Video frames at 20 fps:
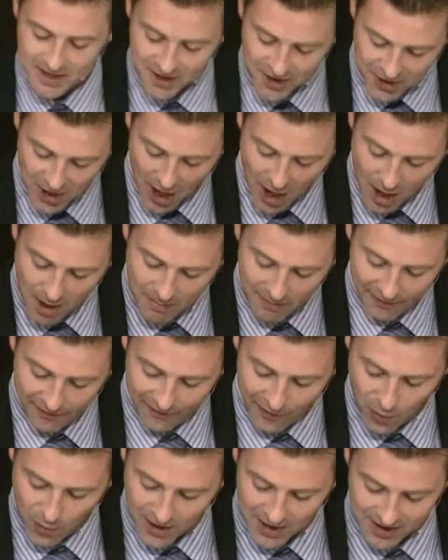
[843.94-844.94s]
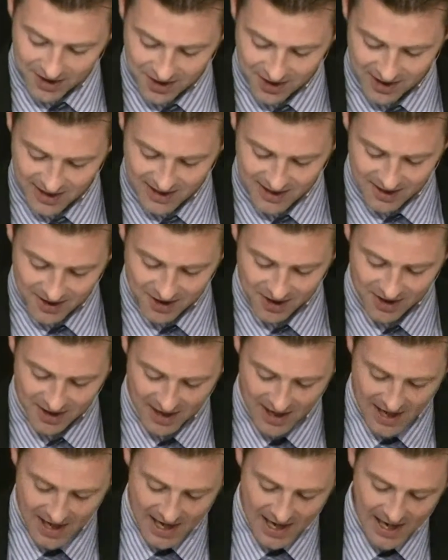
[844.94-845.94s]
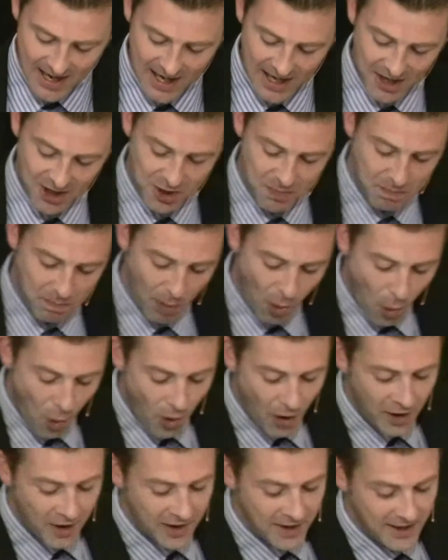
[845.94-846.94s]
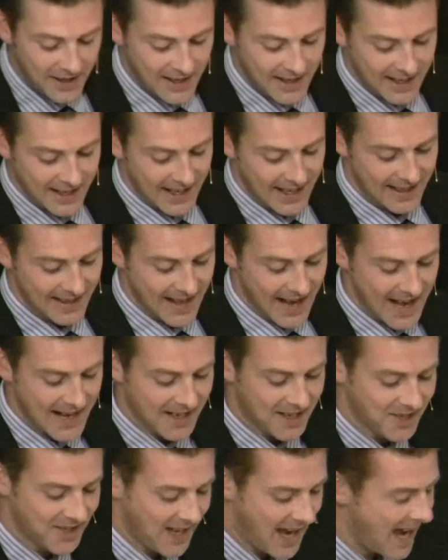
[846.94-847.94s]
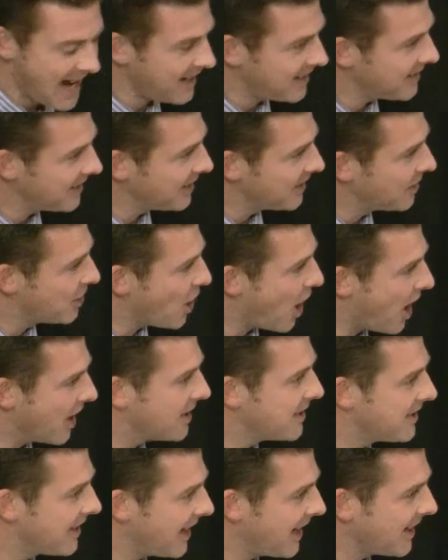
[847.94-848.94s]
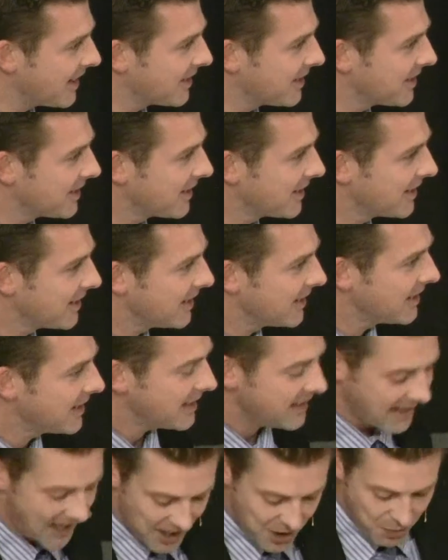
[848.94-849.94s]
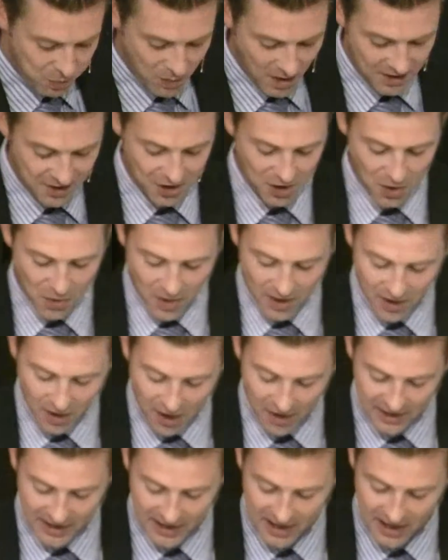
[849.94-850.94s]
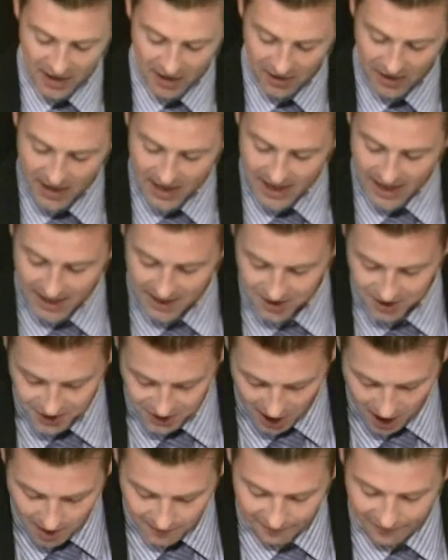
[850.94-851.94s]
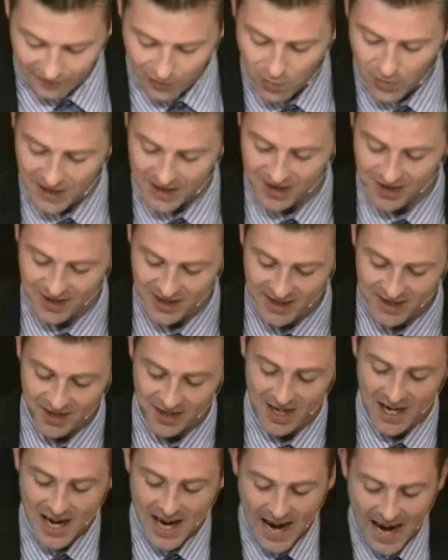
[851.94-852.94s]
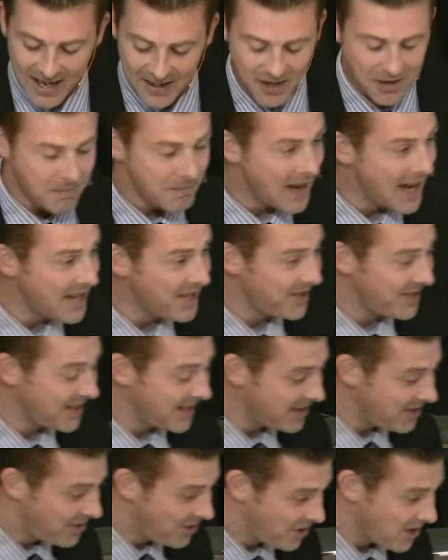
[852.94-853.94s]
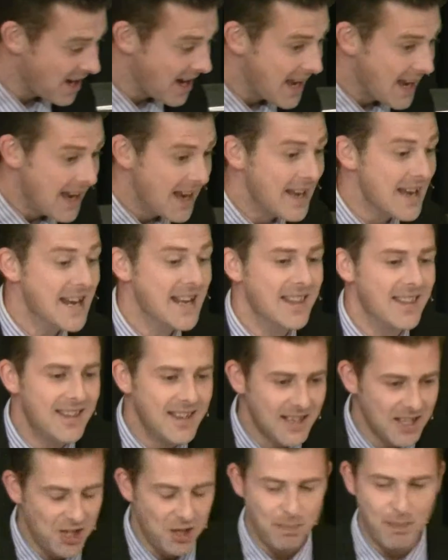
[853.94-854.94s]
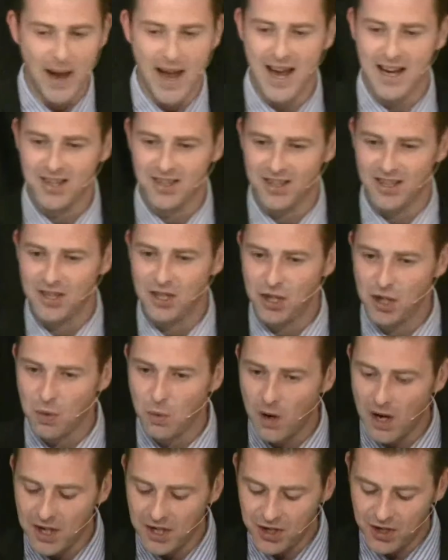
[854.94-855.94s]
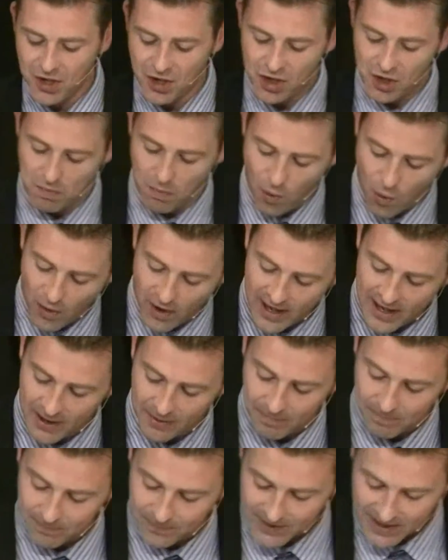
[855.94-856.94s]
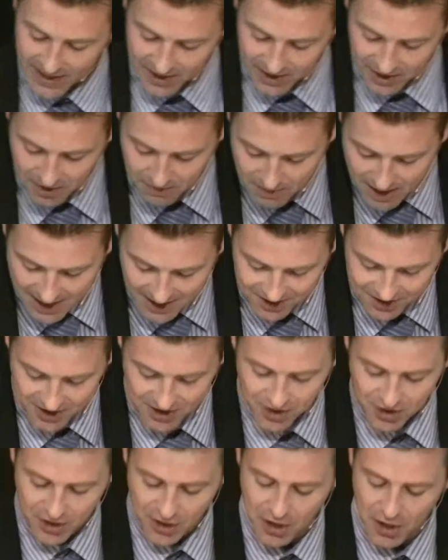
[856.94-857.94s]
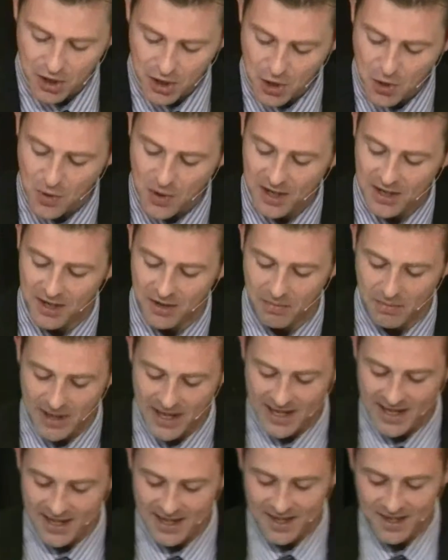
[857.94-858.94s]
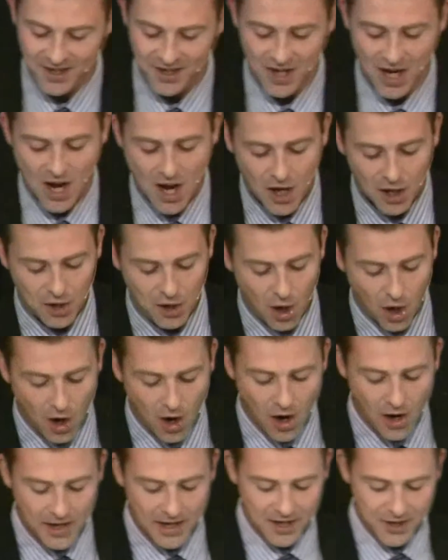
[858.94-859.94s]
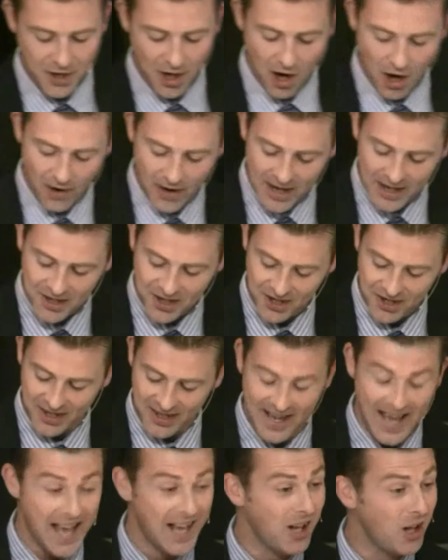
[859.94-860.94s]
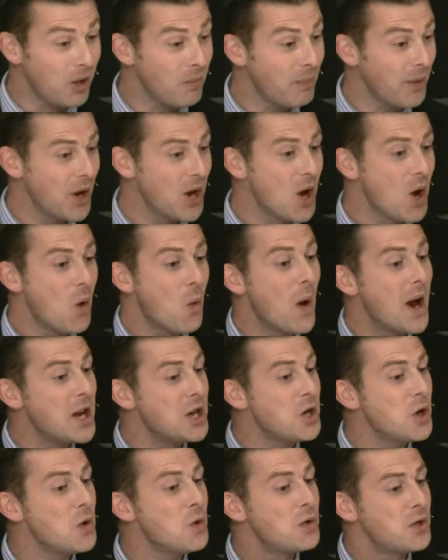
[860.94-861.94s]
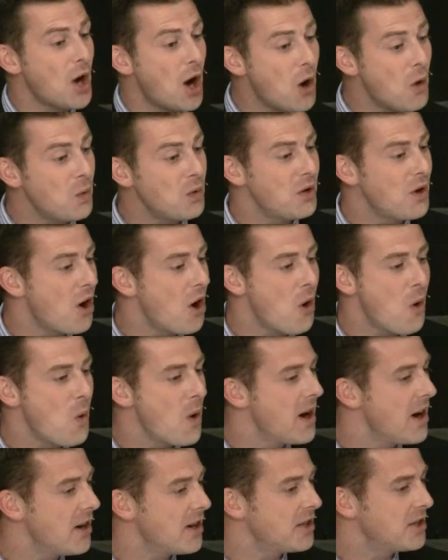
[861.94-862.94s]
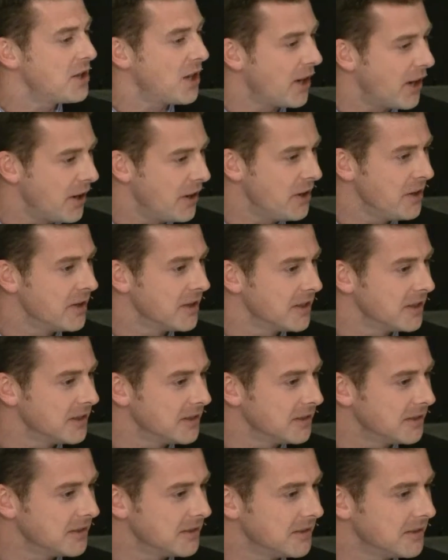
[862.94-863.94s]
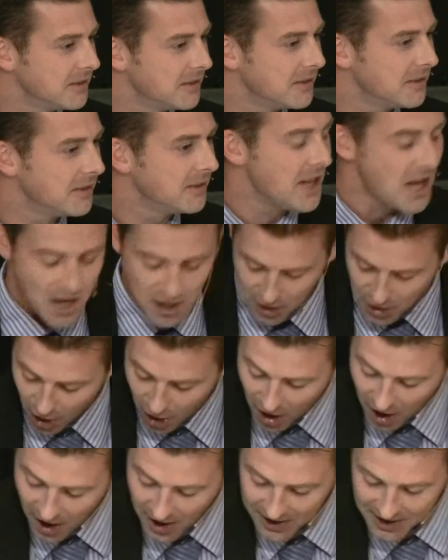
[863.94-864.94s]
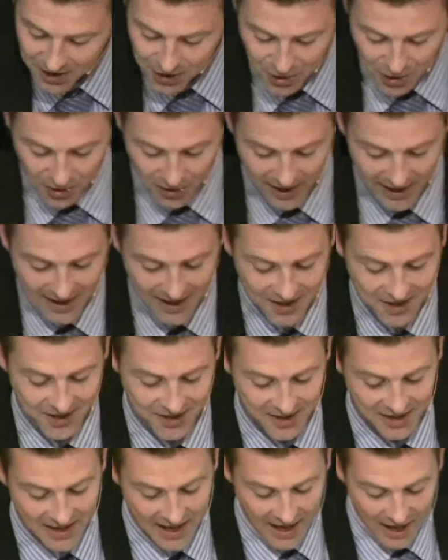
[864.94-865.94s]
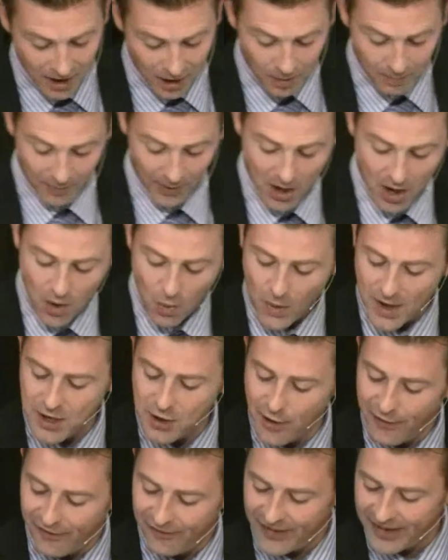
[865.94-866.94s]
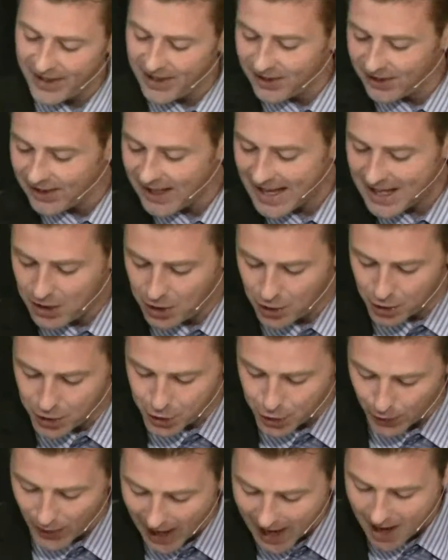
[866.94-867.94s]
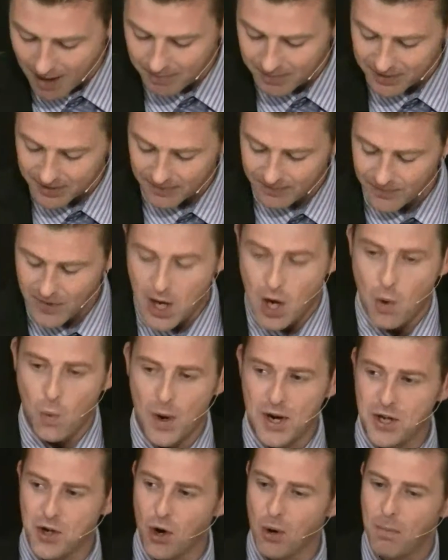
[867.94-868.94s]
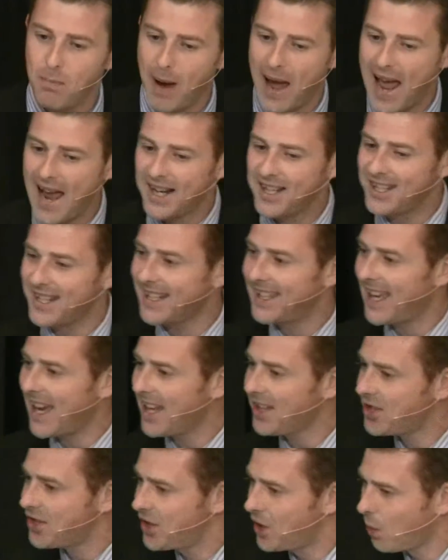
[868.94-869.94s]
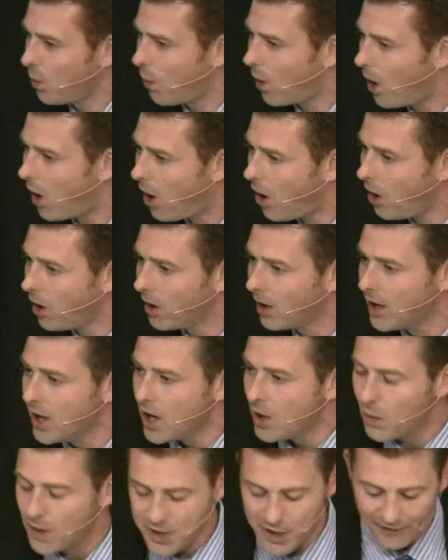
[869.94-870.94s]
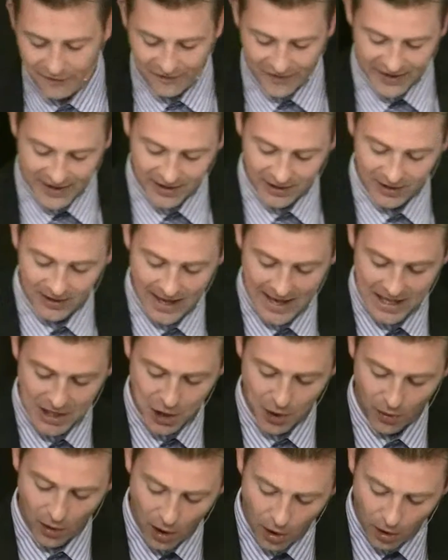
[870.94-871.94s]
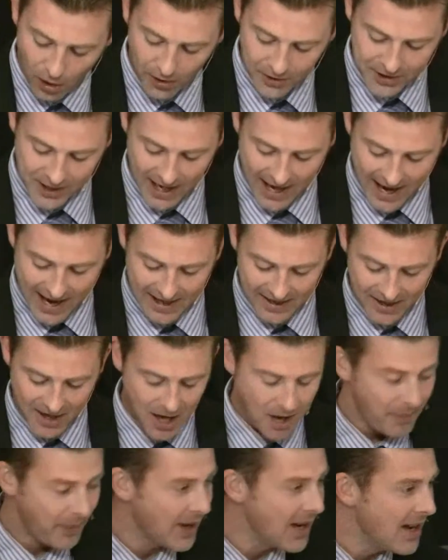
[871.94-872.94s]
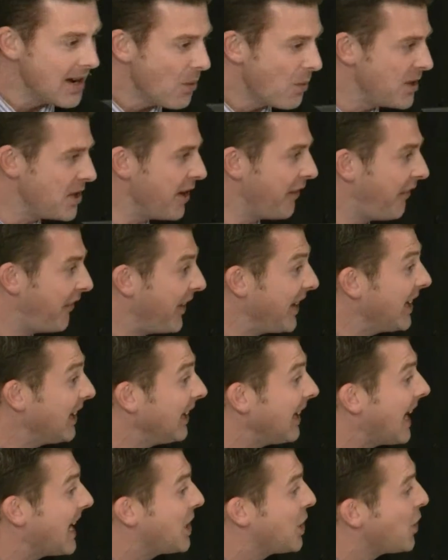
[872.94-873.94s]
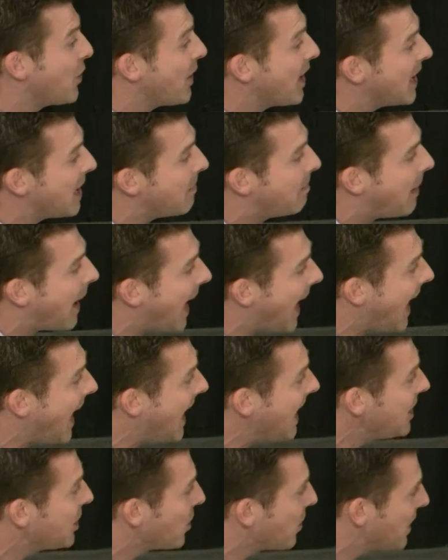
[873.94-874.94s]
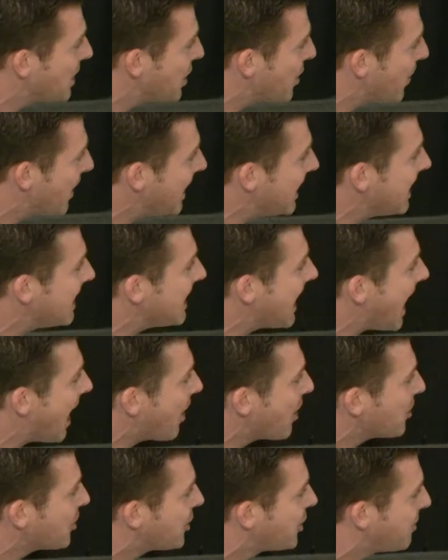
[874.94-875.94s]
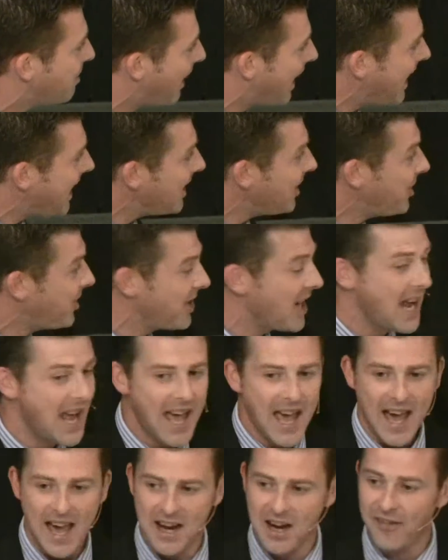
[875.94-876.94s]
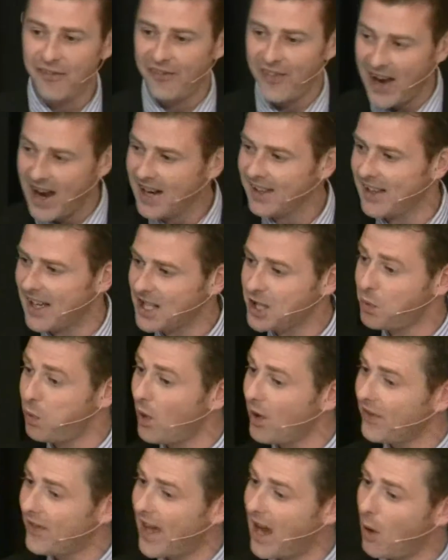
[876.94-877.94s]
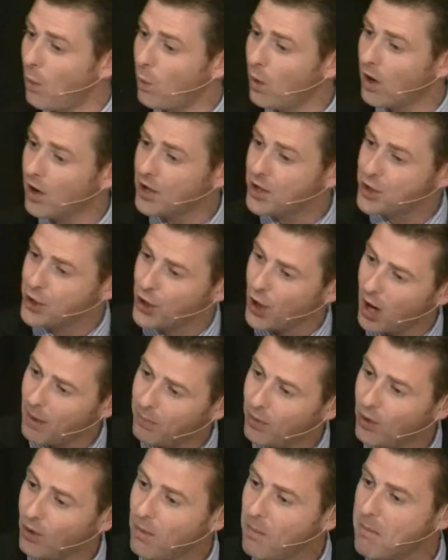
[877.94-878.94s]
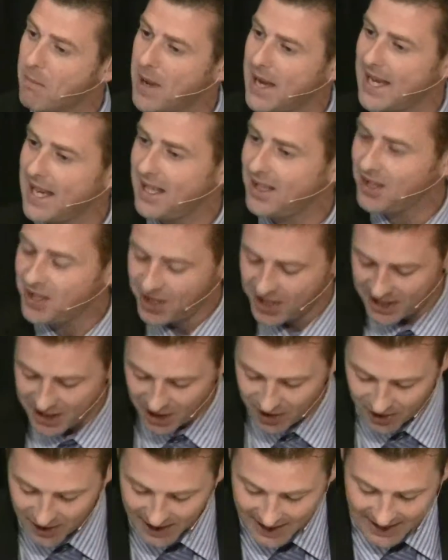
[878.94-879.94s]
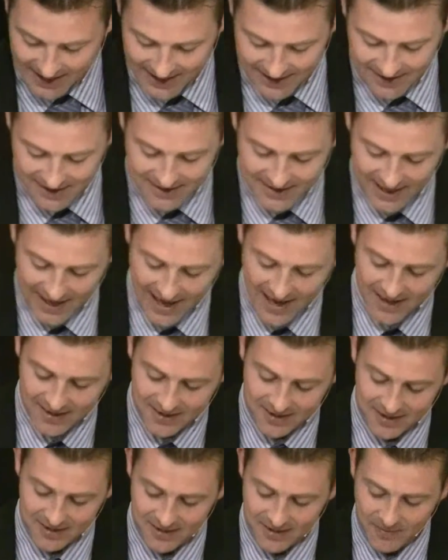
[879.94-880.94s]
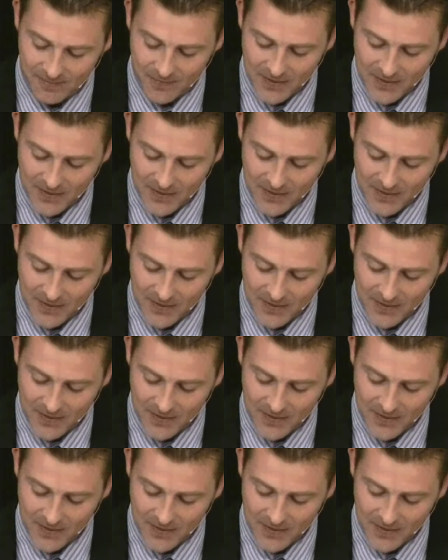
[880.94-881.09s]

Psalm 46, it's born in that exact context. That's what's going on here in Psalm 46. And the message in this passage to us this morning, the message to you and to me is God is our instant help when you don't know where to turn. God is your instant help when you feel like you're trapped, when your back's against the wall, when you feel like you're all tied up, when you feel like you're in a bind or when you're in a narrow space, and in fact, that's what that word troubled means here in the text.